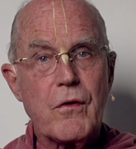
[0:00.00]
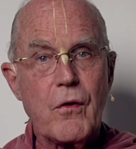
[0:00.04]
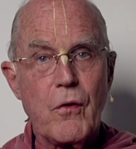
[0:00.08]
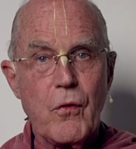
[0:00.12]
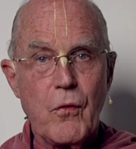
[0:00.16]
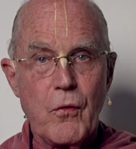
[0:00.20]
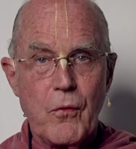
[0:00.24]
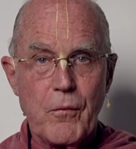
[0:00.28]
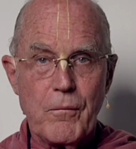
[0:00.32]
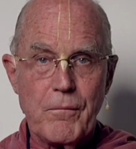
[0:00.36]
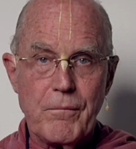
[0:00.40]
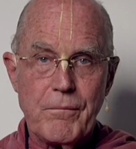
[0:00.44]

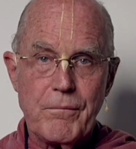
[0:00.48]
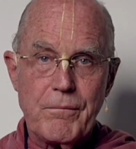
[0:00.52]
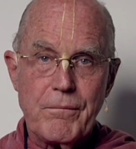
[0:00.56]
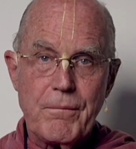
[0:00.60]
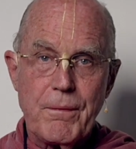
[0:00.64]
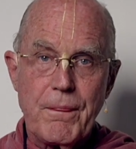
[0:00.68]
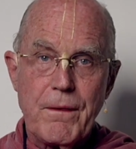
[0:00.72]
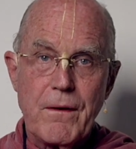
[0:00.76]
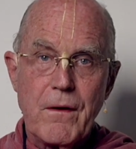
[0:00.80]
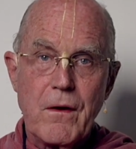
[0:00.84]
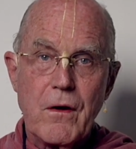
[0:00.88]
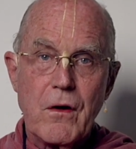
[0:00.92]
home.
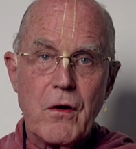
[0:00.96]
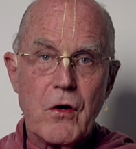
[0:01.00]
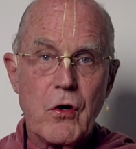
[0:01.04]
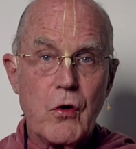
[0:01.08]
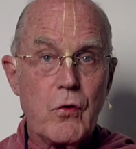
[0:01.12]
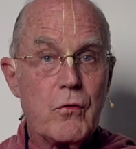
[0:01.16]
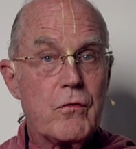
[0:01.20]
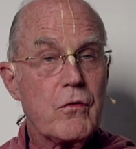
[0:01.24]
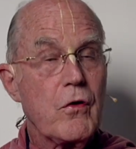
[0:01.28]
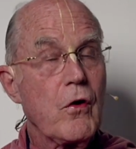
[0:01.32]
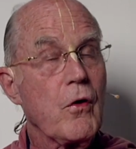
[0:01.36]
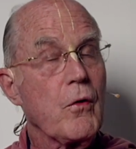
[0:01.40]

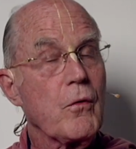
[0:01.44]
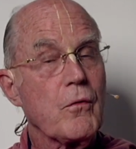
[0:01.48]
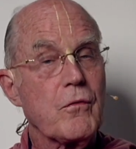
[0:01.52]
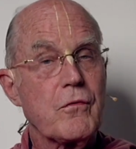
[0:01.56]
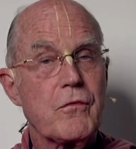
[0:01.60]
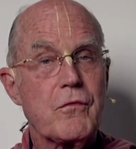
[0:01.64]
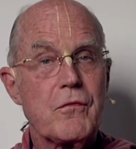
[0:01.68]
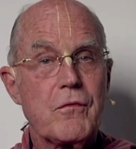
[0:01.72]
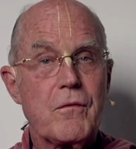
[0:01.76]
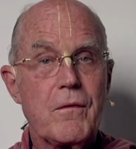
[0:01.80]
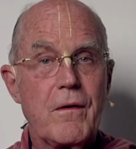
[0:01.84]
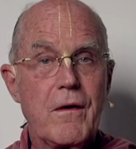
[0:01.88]
Who
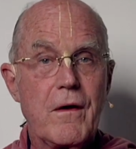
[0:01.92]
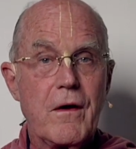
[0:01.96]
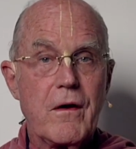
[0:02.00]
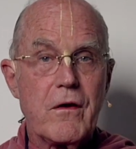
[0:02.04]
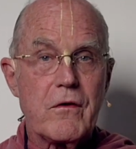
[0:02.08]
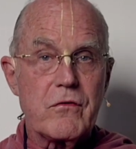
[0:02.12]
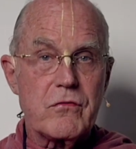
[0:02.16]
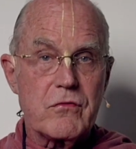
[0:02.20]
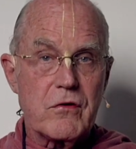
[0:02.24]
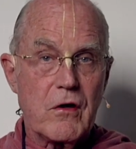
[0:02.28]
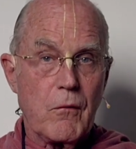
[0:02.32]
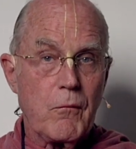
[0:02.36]
knows?
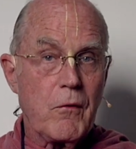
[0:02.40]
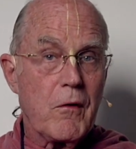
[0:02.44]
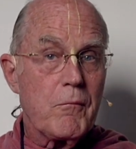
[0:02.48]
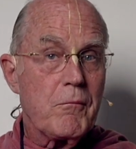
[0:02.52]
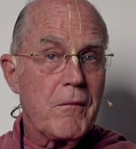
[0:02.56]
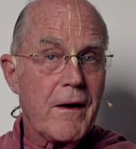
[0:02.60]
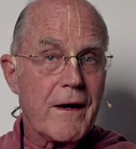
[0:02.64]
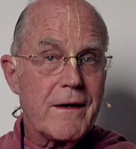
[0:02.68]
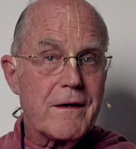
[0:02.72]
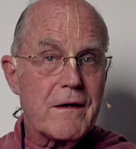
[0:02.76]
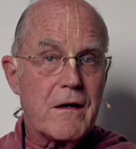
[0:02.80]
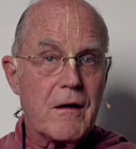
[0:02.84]
Someone
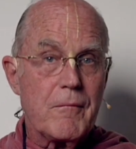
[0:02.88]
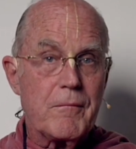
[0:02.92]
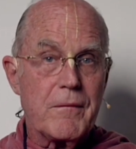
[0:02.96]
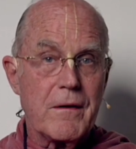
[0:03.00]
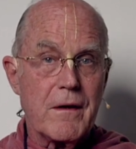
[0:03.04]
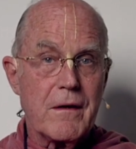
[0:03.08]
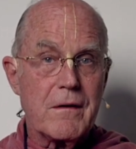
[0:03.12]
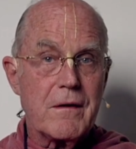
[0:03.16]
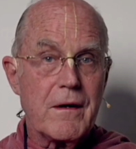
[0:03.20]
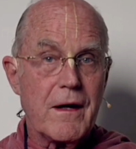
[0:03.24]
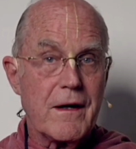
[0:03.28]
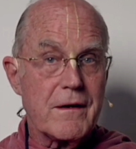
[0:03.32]
might come
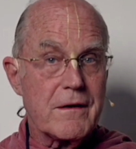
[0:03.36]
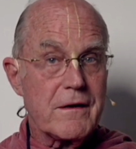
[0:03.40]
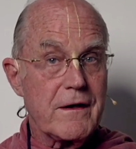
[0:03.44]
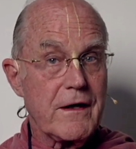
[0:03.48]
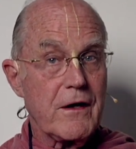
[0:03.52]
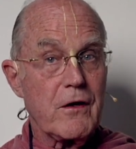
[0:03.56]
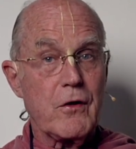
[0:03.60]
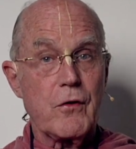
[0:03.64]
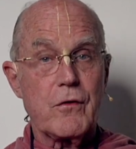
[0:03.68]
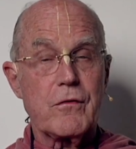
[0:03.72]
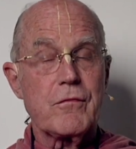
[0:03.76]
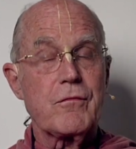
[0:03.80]
in and
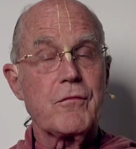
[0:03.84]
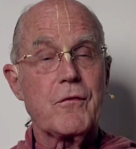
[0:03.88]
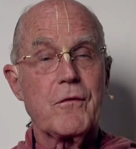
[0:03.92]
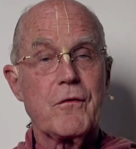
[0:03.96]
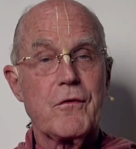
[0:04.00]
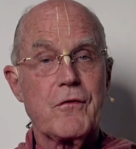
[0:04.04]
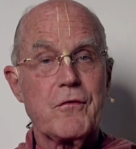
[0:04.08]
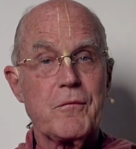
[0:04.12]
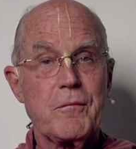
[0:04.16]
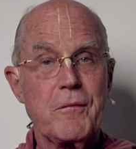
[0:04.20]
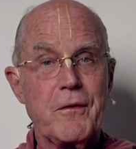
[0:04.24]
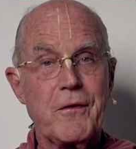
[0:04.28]
kill us for
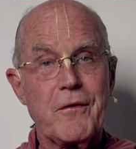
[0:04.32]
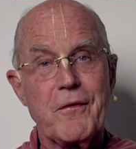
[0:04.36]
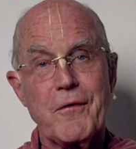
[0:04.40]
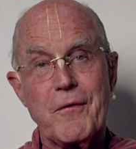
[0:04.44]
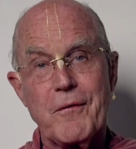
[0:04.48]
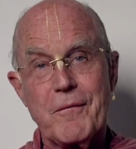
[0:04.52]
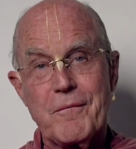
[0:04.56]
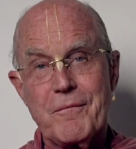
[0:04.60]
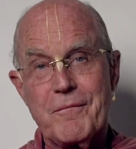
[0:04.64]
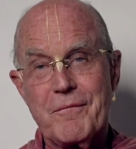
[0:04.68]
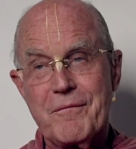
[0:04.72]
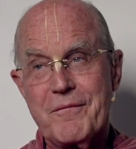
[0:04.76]
this
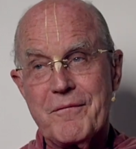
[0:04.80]
mirror."